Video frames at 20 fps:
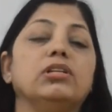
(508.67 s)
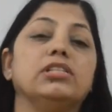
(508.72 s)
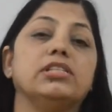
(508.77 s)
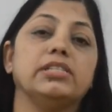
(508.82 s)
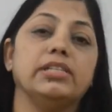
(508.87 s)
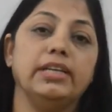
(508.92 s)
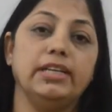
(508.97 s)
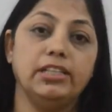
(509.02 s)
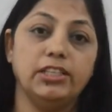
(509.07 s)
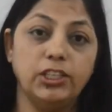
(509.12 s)
You
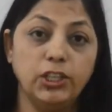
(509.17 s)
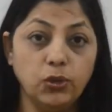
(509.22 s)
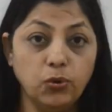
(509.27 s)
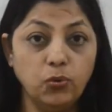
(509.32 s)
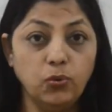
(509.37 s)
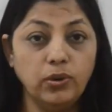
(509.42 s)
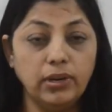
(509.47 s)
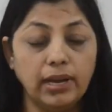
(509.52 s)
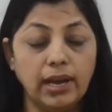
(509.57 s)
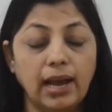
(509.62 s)
can stay
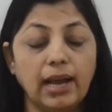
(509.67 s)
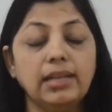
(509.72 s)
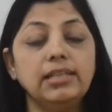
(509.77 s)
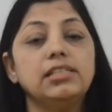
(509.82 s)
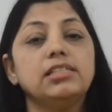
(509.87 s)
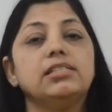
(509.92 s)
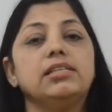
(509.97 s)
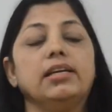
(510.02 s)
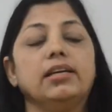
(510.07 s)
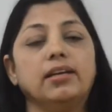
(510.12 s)
tuned
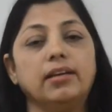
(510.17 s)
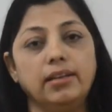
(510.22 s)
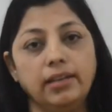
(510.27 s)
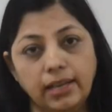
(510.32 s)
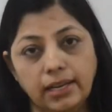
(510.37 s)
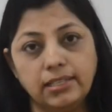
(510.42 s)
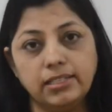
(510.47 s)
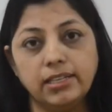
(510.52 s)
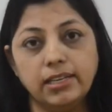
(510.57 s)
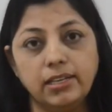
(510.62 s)
and stay
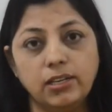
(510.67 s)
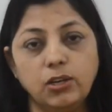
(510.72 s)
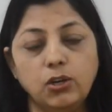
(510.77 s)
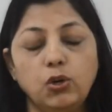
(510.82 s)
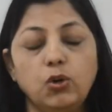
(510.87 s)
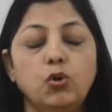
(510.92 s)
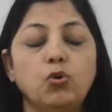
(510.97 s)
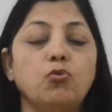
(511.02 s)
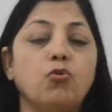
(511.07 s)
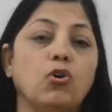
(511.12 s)

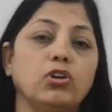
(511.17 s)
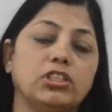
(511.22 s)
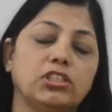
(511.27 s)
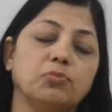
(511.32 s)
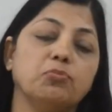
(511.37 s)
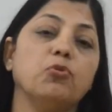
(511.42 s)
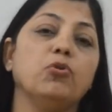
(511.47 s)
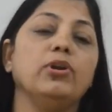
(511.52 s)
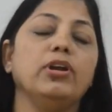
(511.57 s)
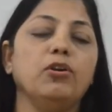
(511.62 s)
connected to
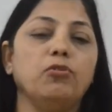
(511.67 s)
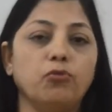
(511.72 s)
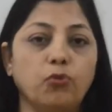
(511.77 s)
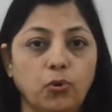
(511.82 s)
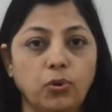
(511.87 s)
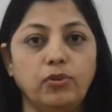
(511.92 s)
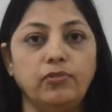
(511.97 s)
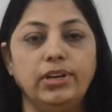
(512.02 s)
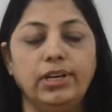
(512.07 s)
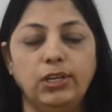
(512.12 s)
watch more
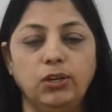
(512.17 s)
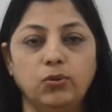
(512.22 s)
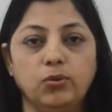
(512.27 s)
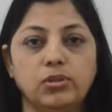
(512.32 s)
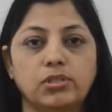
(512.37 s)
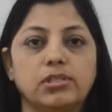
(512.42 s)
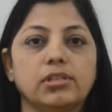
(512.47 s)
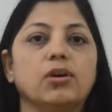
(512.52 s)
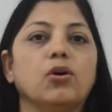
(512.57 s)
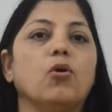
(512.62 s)
and more
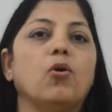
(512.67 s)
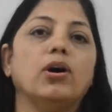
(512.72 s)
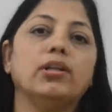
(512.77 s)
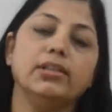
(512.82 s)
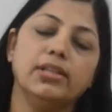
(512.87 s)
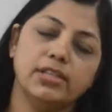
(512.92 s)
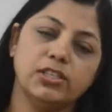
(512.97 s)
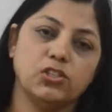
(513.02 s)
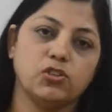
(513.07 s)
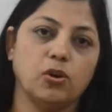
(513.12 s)
videos
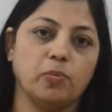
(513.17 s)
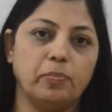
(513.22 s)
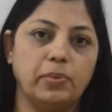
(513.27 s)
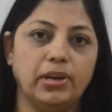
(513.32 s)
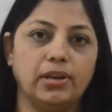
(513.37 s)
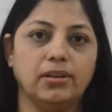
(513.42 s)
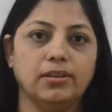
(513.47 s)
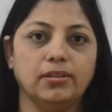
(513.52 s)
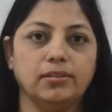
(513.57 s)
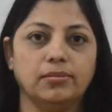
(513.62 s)
on this
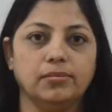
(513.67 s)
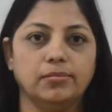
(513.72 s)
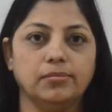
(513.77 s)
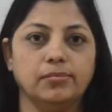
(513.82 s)
topic.